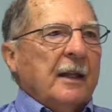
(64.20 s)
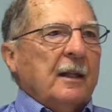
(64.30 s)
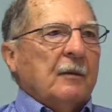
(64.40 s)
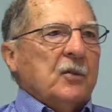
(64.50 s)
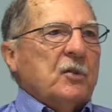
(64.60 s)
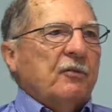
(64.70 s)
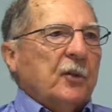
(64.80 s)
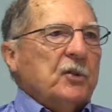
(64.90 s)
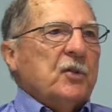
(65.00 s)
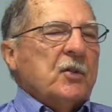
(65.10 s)
then there was
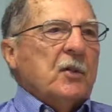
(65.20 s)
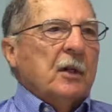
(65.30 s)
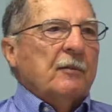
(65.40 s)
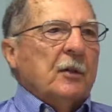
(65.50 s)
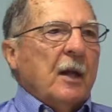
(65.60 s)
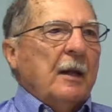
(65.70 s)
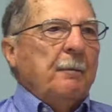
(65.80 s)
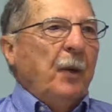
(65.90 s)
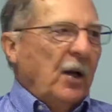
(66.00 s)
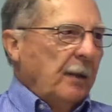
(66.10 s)
first discovered
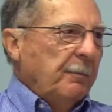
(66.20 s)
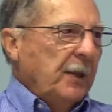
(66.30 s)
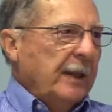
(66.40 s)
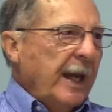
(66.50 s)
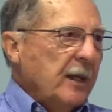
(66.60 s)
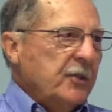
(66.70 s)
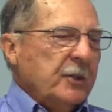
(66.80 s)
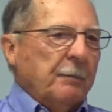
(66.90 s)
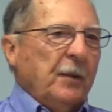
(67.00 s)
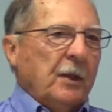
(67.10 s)
a pump, a
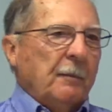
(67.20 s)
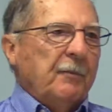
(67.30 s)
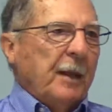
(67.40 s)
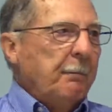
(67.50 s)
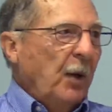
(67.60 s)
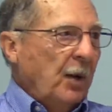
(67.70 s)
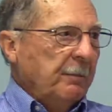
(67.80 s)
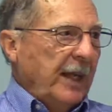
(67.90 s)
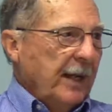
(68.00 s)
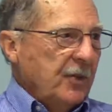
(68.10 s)
calcium pump, that
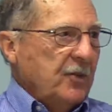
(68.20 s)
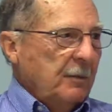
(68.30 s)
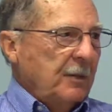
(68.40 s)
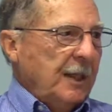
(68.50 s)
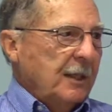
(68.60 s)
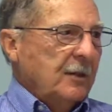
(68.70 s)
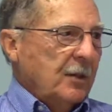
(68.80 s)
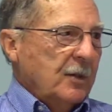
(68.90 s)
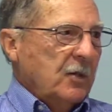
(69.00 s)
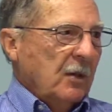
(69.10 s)
pumped calcium
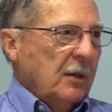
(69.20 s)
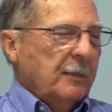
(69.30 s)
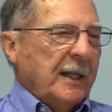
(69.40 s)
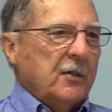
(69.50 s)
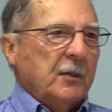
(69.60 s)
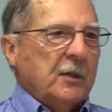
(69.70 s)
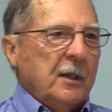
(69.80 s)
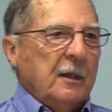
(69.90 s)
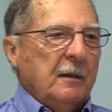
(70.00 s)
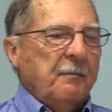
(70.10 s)
into the sarcoplasmic
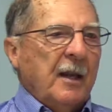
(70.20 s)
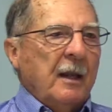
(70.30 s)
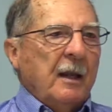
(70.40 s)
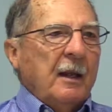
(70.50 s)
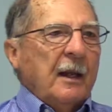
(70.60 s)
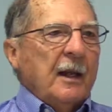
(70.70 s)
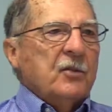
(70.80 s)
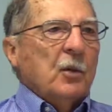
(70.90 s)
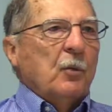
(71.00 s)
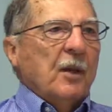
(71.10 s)
reticulum.
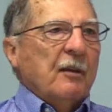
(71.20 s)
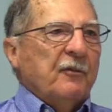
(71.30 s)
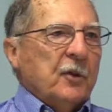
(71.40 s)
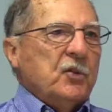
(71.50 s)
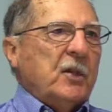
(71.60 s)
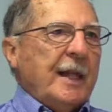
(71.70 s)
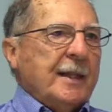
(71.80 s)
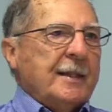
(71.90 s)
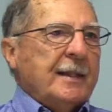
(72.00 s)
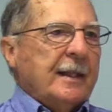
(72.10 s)
And so one of the first
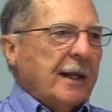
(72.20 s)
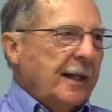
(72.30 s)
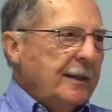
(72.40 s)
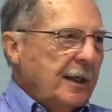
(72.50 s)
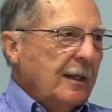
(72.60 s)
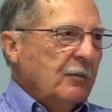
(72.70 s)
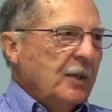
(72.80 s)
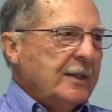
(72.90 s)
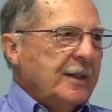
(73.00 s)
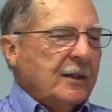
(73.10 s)
tests that I did
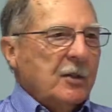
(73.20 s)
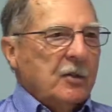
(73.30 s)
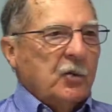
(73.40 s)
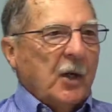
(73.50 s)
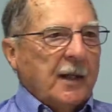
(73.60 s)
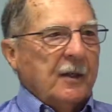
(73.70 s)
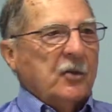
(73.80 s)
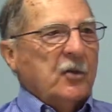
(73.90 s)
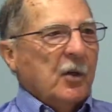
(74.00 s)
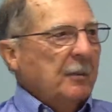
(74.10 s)
was to try to
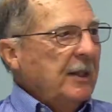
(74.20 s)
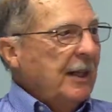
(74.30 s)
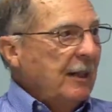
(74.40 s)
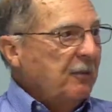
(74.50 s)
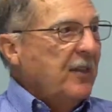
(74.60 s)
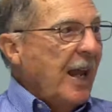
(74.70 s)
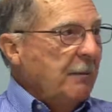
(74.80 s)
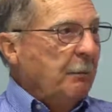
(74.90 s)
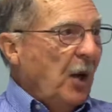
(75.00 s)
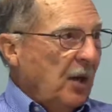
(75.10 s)
determine if
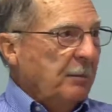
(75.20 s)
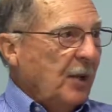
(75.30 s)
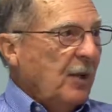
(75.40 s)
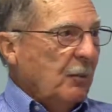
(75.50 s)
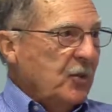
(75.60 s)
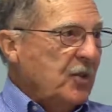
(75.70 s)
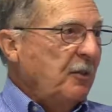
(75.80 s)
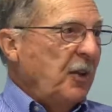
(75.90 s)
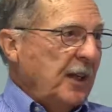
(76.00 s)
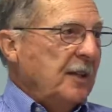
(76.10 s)
that pump was
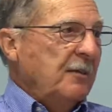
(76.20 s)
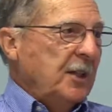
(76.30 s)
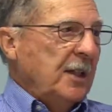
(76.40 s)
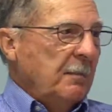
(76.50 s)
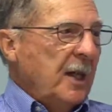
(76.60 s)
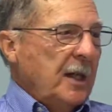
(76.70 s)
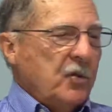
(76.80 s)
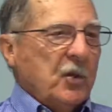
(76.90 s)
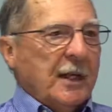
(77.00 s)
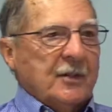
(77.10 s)
defective in
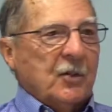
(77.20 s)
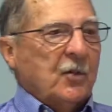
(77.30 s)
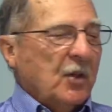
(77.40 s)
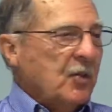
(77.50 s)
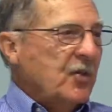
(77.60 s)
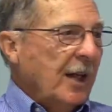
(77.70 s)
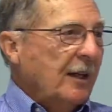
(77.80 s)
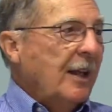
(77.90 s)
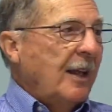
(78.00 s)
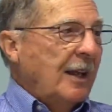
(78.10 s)
MH. And as it turns
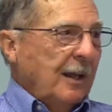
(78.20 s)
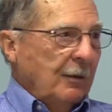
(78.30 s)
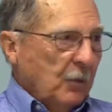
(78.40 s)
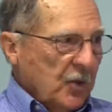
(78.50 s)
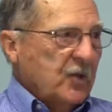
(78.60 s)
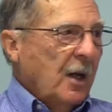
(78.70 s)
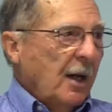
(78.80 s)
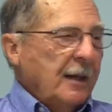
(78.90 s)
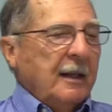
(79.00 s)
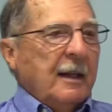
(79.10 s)
out, it was
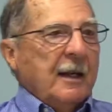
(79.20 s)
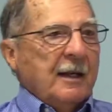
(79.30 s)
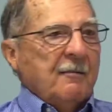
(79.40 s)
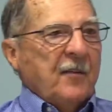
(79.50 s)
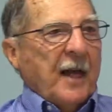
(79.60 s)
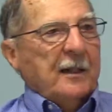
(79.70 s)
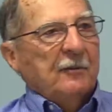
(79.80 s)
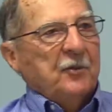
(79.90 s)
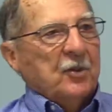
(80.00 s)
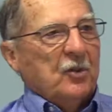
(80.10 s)
not. And in fact,
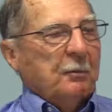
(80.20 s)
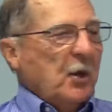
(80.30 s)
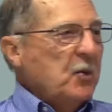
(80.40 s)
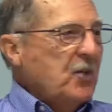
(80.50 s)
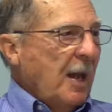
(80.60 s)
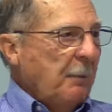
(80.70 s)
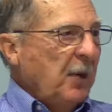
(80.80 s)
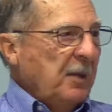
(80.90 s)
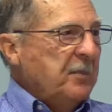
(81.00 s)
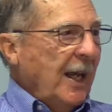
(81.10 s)
if you expose that
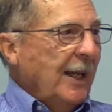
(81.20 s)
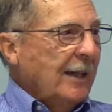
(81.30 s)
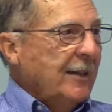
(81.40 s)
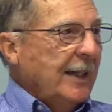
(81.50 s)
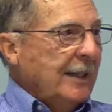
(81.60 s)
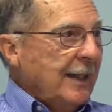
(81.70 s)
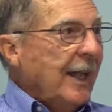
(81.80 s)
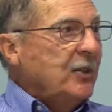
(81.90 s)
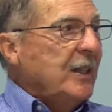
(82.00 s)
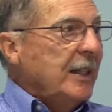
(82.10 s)
pump to halothane, it
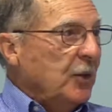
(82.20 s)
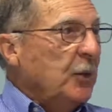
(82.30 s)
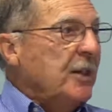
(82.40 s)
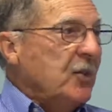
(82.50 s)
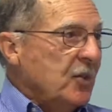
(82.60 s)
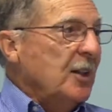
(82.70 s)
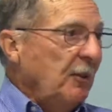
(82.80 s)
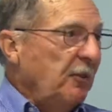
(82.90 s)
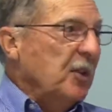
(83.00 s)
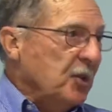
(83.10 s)
actually increases the
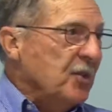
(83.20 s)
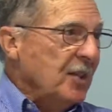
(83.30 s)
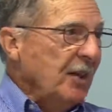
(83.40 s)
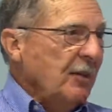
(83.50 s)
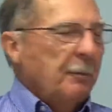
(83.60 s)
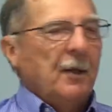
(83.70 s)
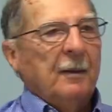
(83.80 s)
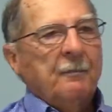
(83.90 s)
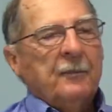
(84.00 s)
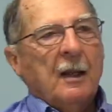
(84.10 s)
efficiency of the
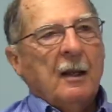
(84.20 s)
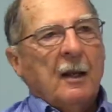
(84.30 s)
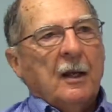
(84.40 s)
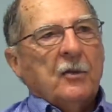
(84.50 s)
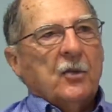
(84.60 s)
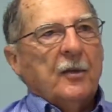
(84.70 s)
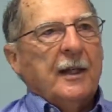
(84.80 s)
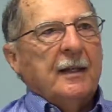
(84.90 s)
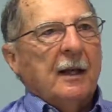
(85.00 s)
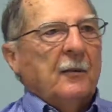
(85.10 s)
pump. So
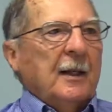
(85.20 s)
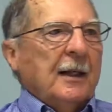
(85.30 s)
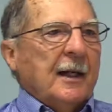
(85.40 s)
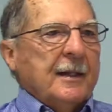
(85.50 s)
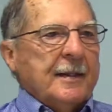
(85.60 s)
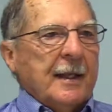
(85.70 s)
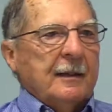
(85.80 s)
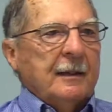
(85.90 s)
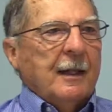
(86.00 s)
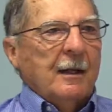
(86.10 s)
then I realized
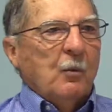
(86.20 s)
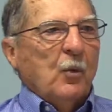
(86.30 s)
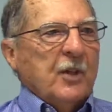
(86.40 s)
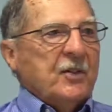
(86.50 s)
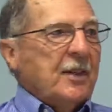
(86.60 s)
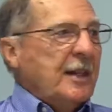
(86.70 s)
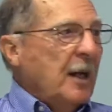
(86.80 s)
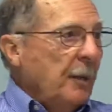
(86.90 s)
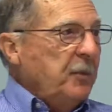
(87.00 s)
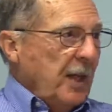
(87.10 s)
that it wasn't the
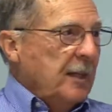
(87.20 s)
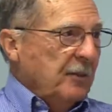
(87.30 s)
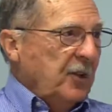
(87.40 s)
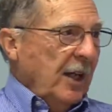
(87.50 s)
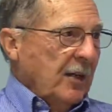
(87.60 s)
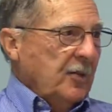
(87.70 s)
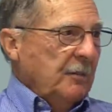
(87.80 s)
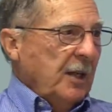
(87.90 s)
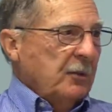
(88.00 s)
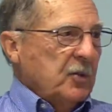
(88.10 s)
uptake of
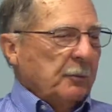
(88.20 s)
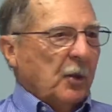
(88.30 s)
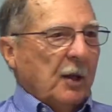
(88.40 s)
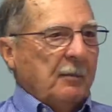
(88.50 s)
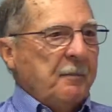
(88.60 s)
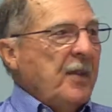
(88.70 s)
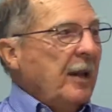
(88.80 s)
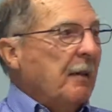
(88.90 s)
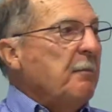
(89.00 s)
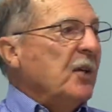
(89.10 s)
calcium that was a problem,
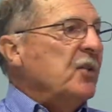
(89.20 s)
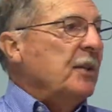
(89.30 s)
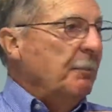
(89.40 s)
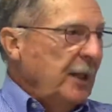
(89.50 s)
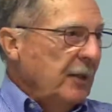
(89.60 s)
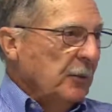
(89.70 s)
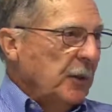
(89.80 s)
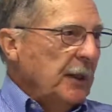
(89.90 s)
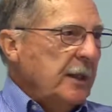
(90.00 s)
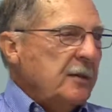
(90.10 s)
it must be the
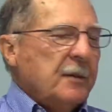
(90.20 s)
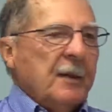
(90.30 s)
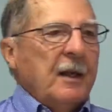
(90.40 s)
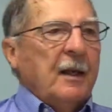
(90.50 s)
release.